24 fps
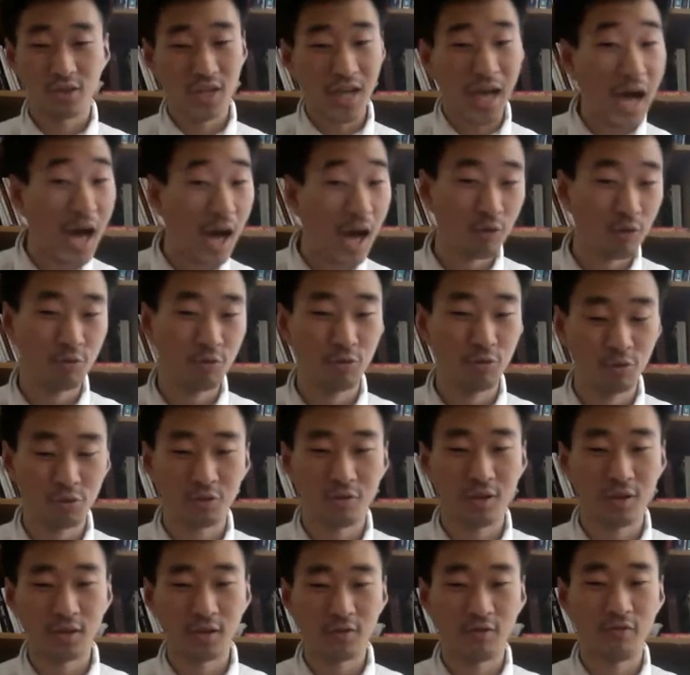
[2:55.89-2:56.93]
Yahoo
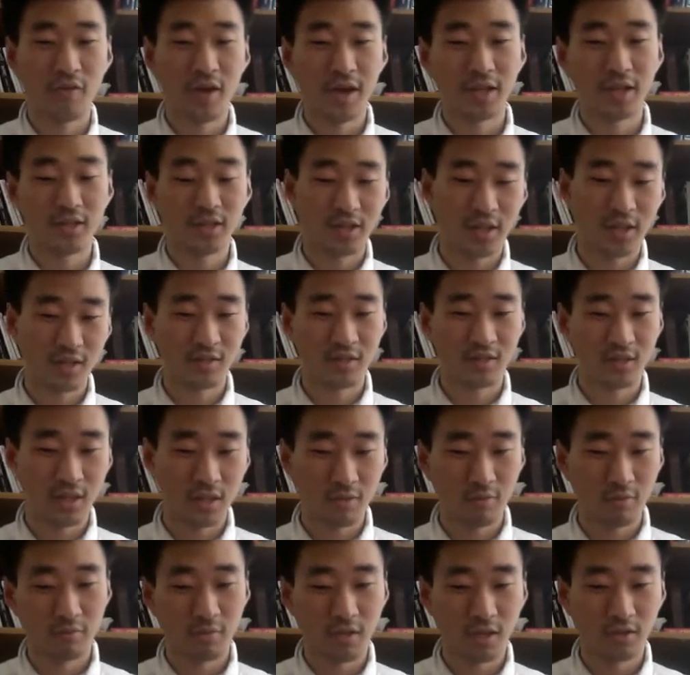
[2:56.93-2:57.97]
tried to fight against the
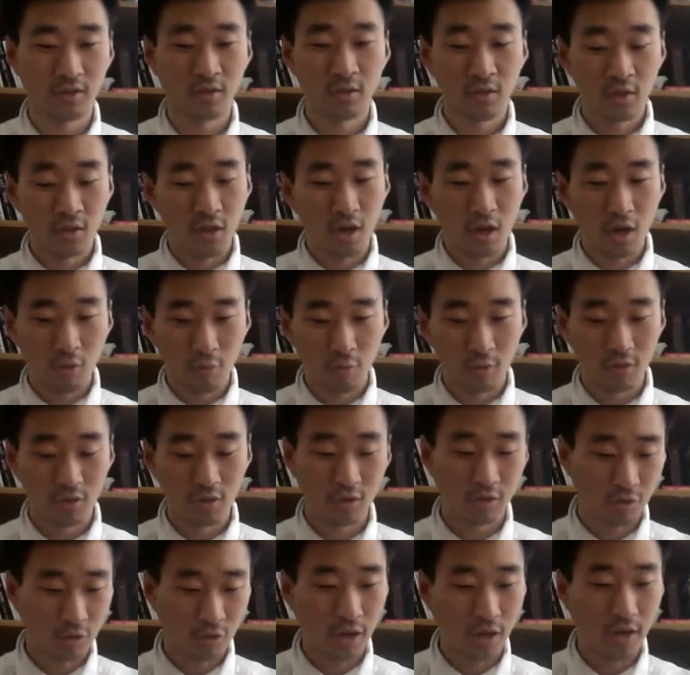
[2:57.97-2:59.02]
government uh, with
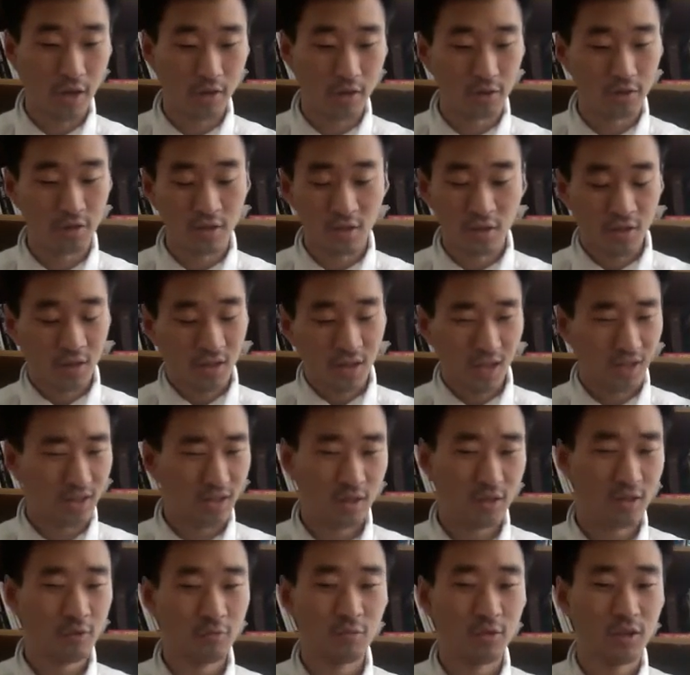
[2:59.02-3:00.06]
its trials and
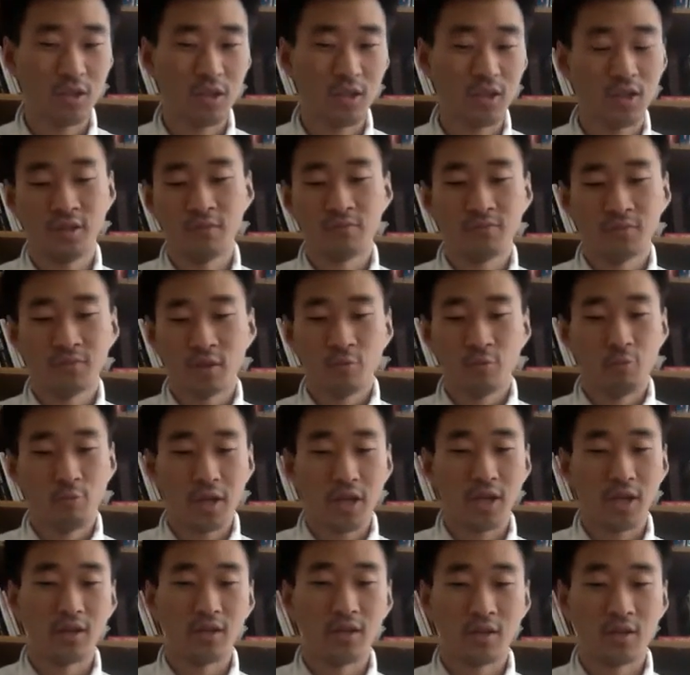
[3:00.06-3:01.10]
didn't really
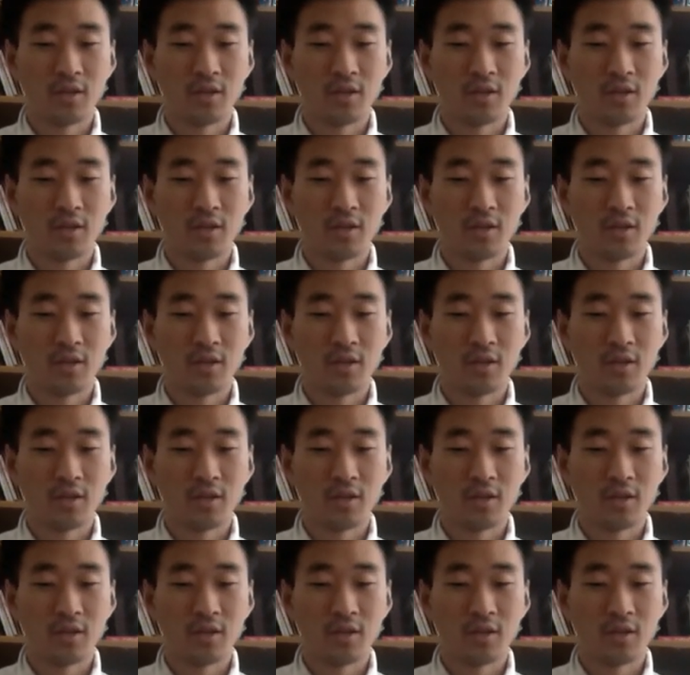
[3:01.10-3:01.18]
win